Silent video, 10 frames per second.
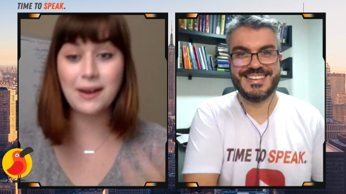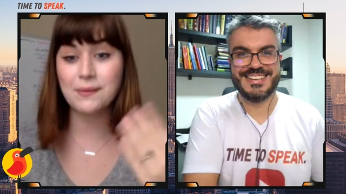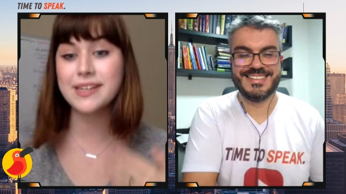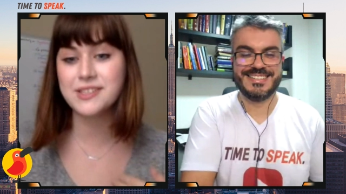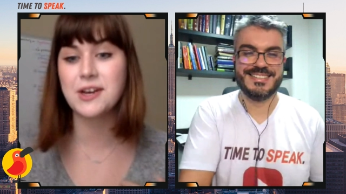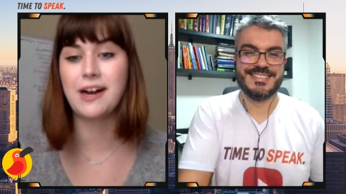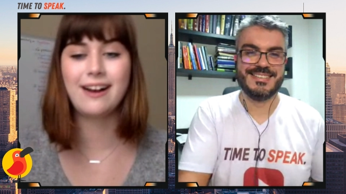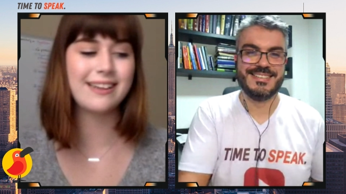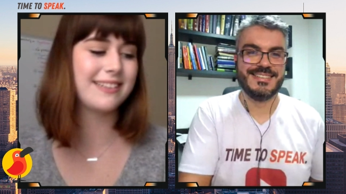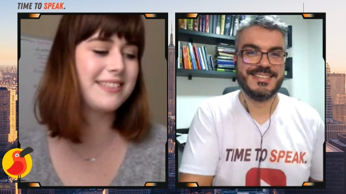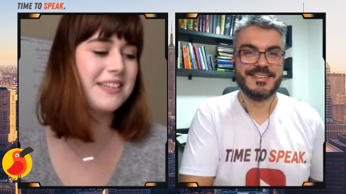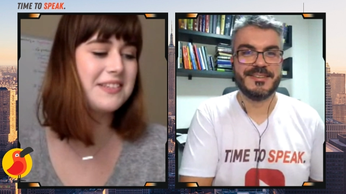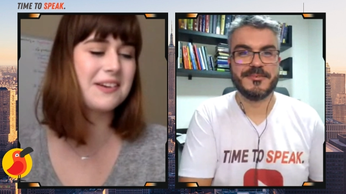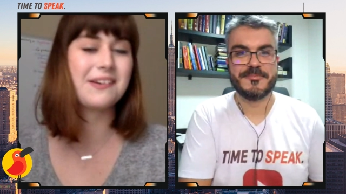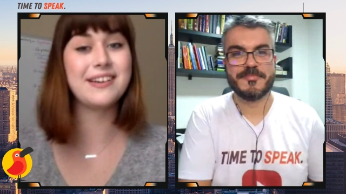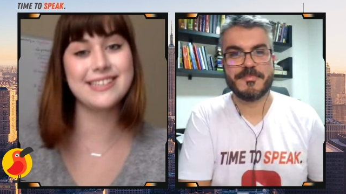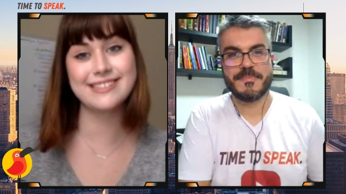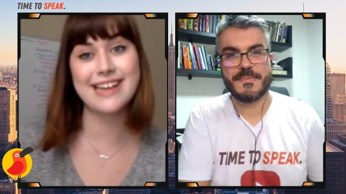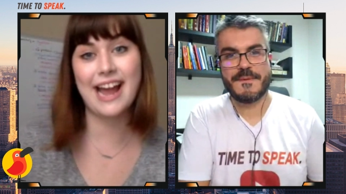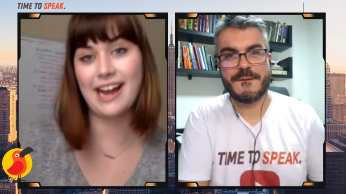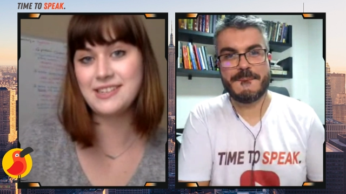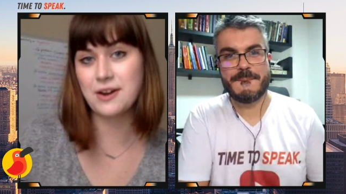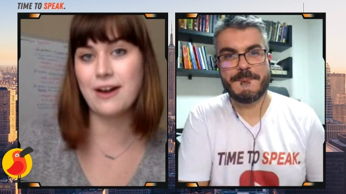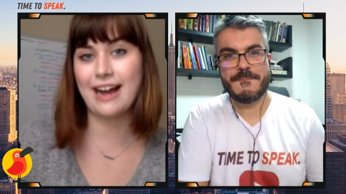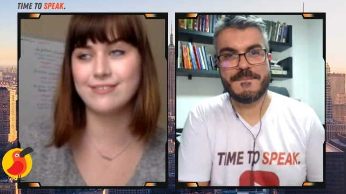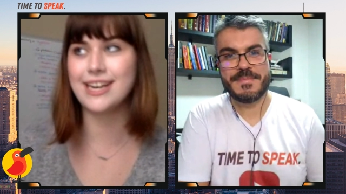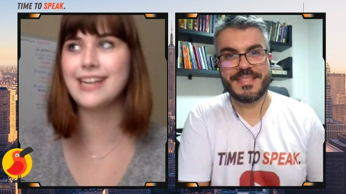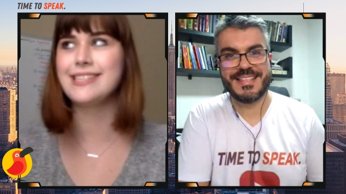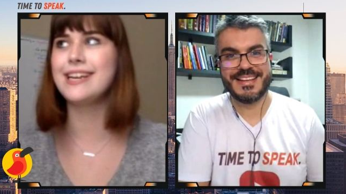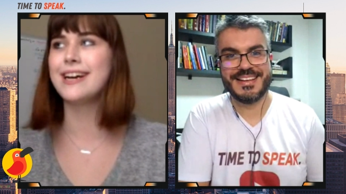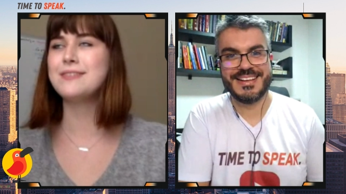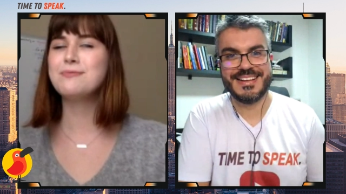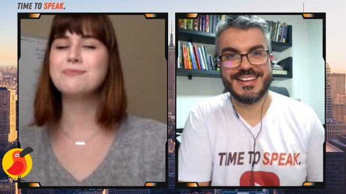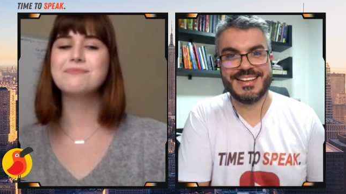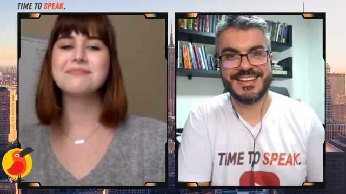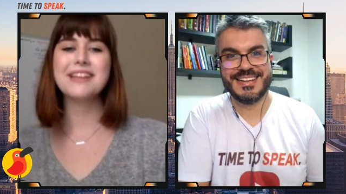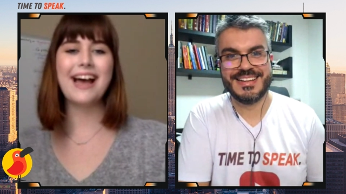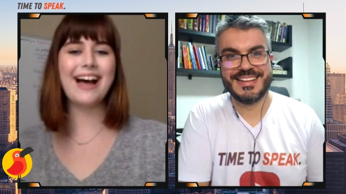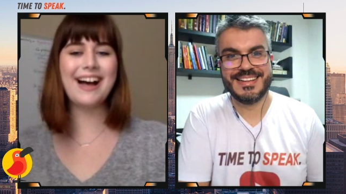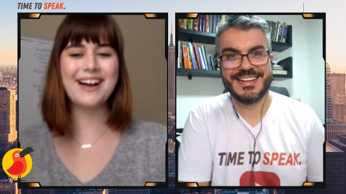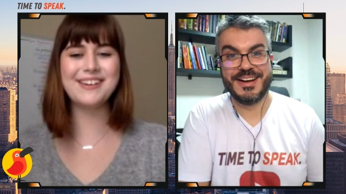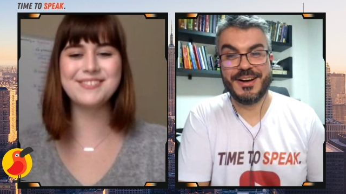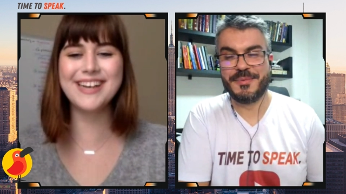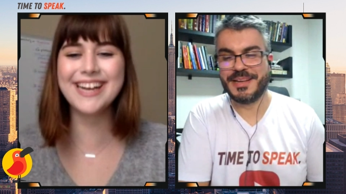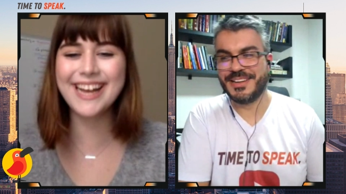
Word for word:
Speaker 1: will talk. Since you're going to say I don't have an idea. Um, oh my